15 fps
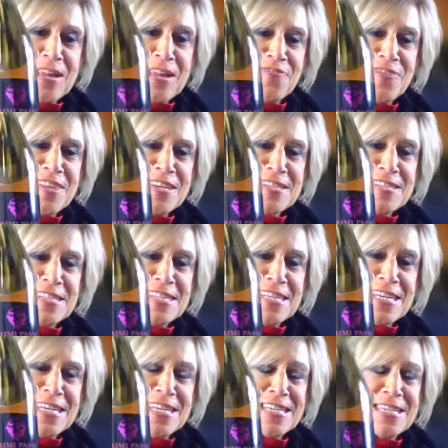And this
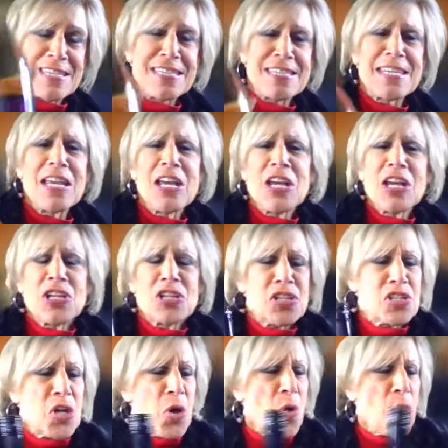is
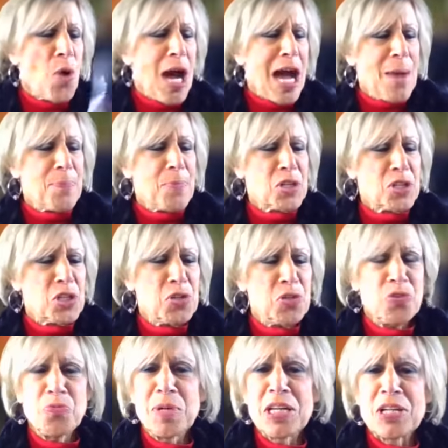so
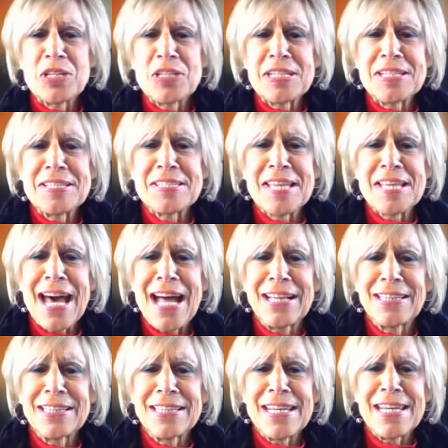opportune because it is the
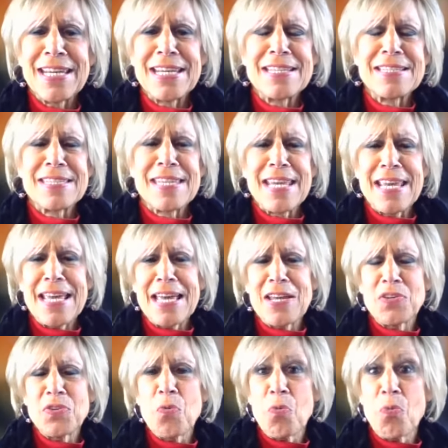holidays,
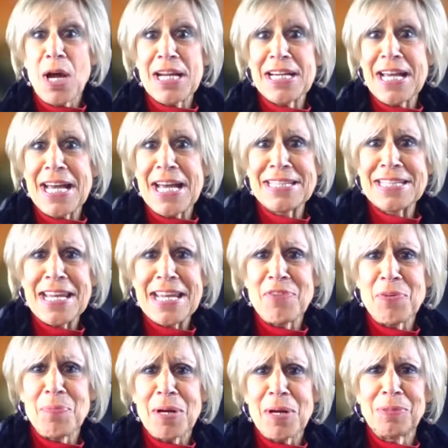and why not
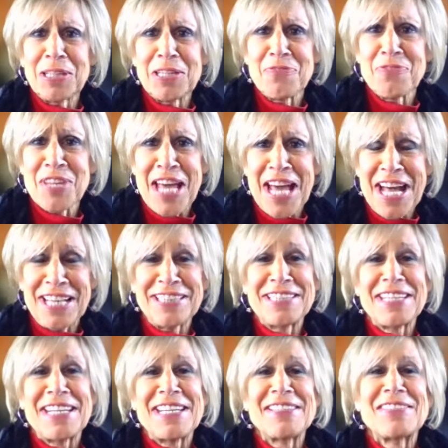have a bubbly for the
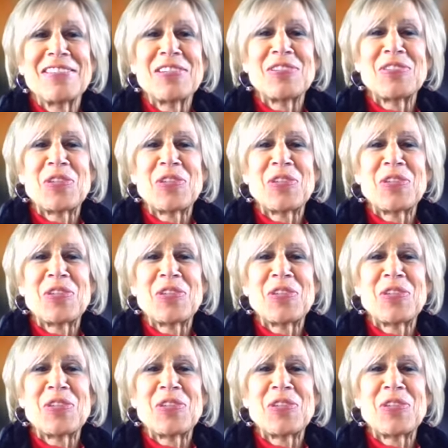holidays?